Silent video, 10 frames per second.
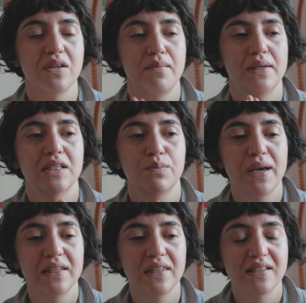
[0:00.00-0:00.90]
so I'm
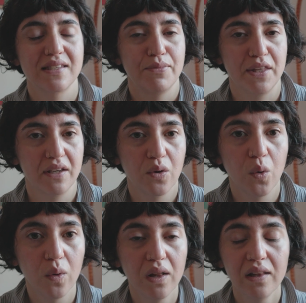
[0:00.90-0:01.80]
expecting something
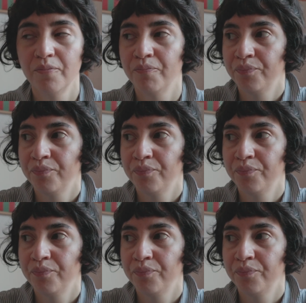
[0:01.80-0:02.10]
cool.